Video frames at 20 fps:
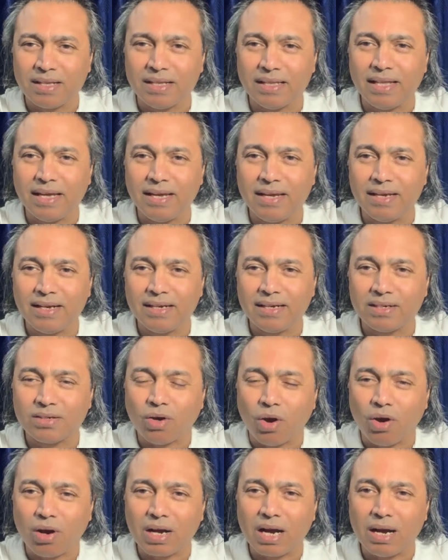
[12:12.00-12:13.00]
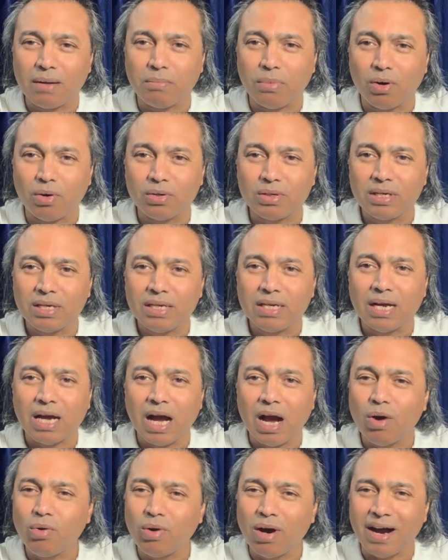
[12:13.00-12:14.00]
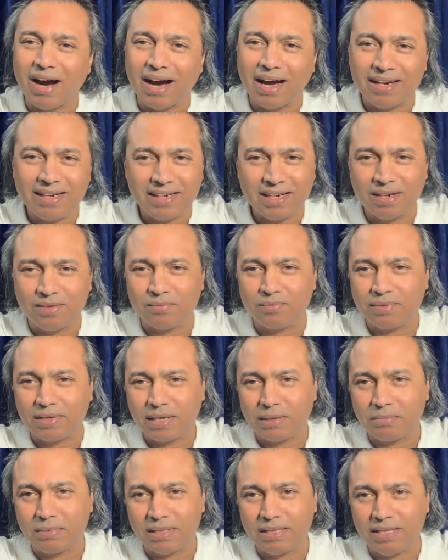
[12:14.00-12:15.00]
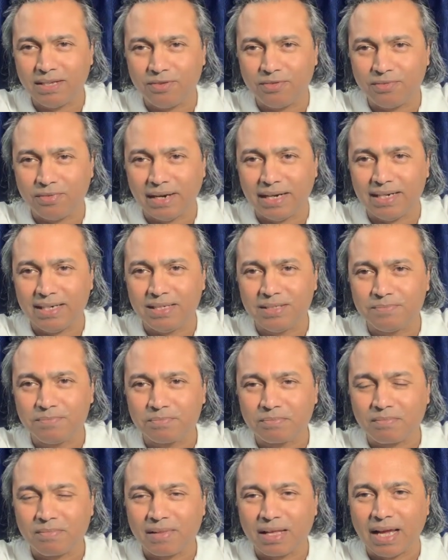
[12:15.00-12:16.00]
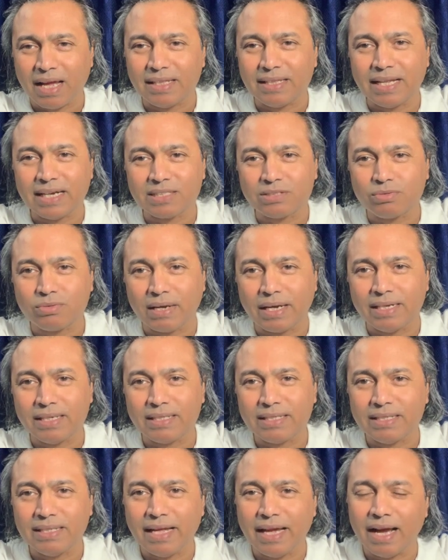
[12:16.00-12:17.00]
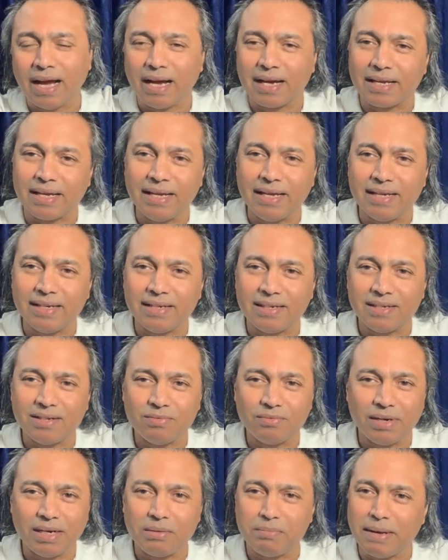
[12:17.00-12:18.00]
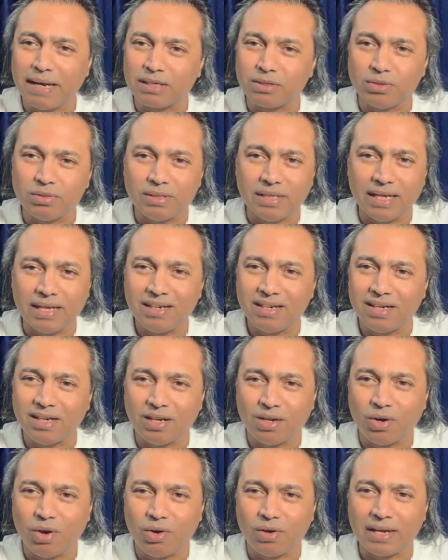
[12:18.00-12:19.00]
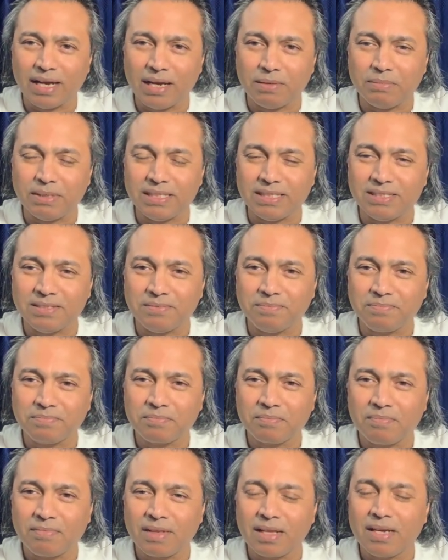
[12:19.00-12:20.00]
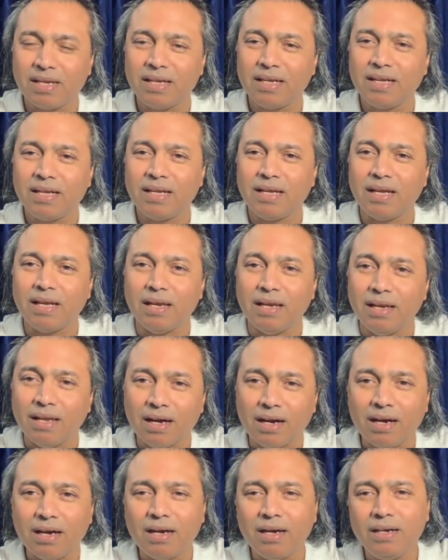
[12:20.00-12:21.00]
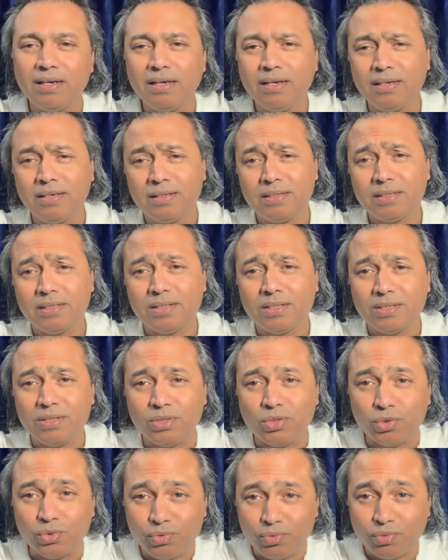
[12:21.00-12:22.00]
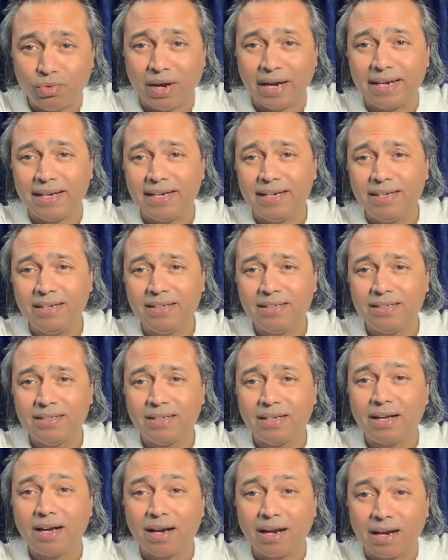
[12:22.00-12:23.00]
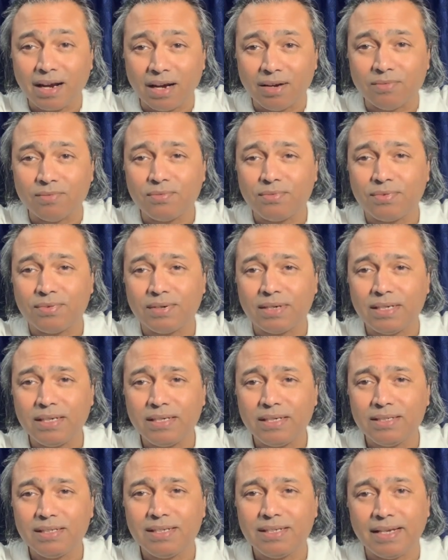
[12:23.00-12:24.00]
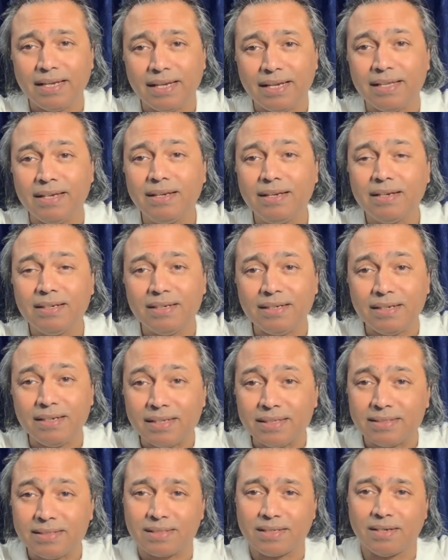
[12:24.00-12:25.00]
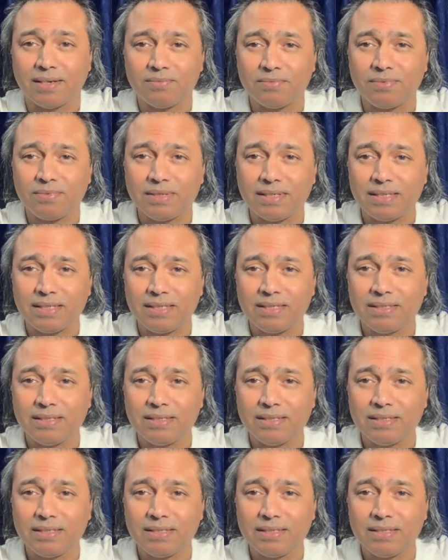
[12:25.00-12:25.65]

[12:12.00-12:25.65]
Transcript: they talk about how uncomfortable they felt. And that's why they again went back to their wrong habits learn to find comfort in discomfort.